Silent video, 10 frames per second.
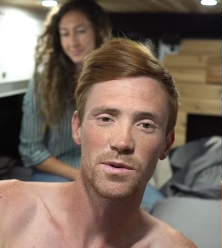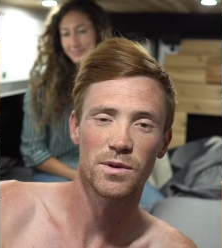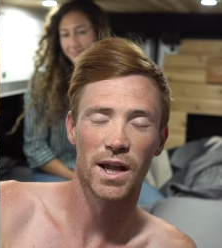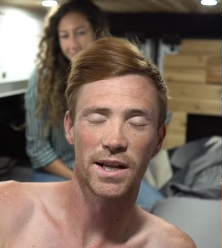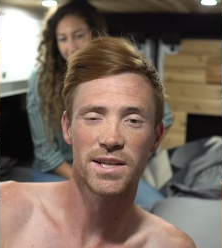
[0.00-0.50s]

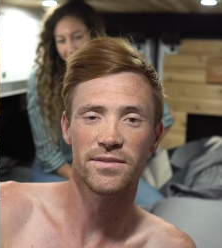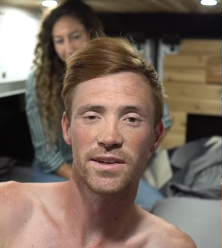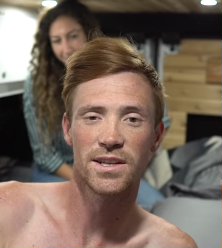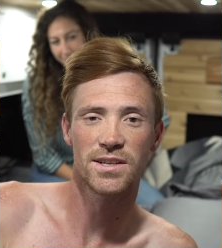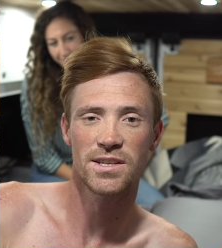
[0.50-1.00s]
Speaker 1: cool
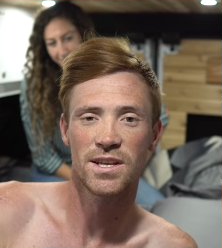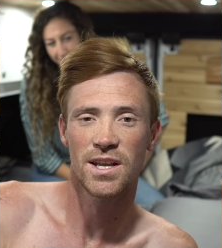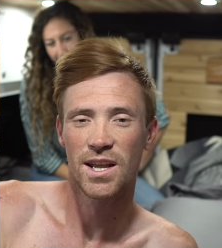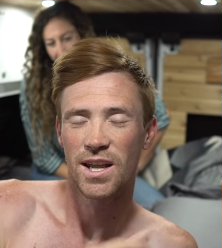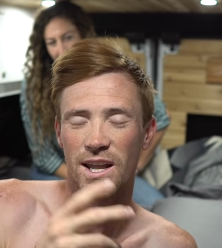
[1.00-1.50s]
activities
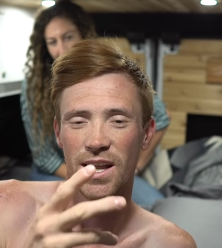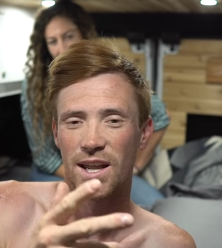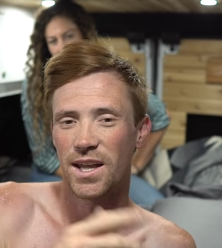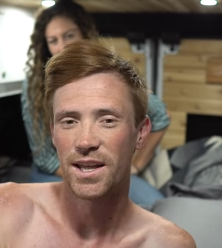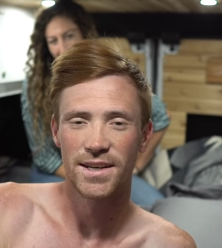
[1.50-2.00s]

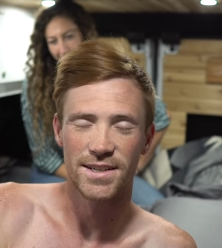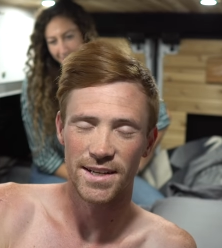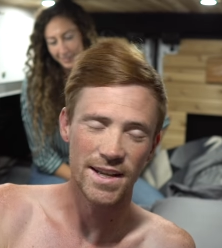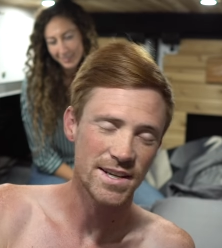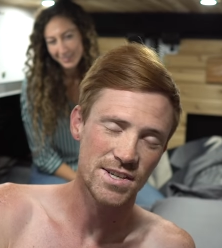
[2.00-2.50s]
and
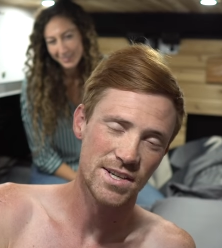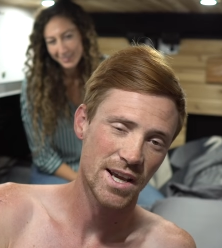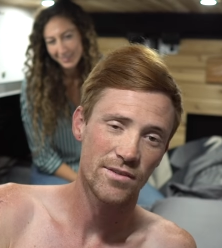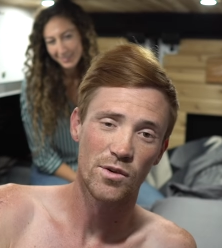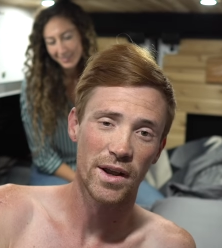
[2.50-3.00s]
today is just
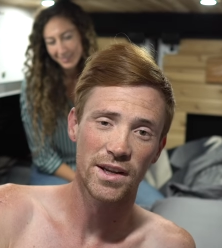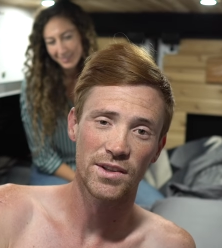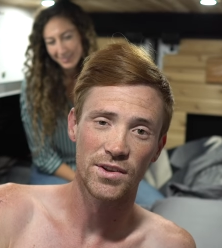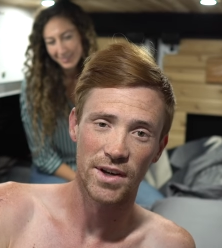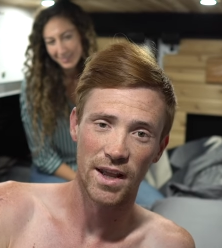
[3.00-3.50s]
kind of a
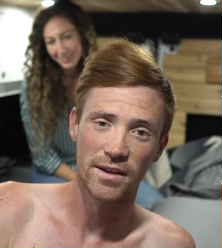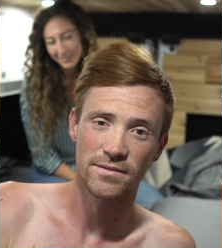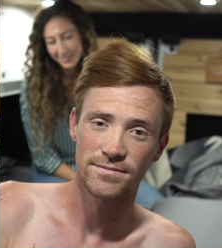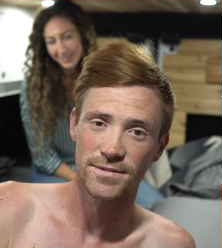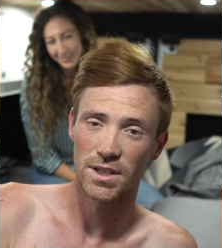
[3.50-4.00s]
regular day
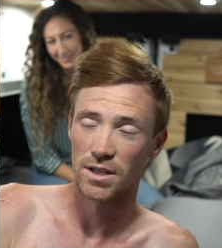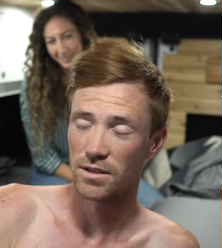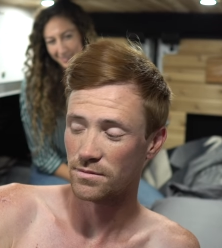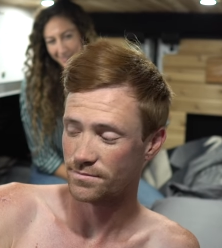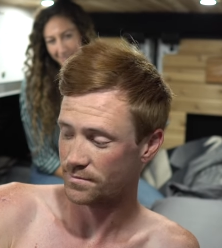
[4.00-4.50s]

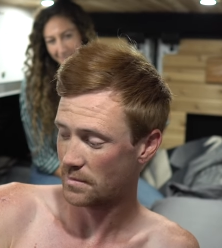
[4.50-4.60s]
so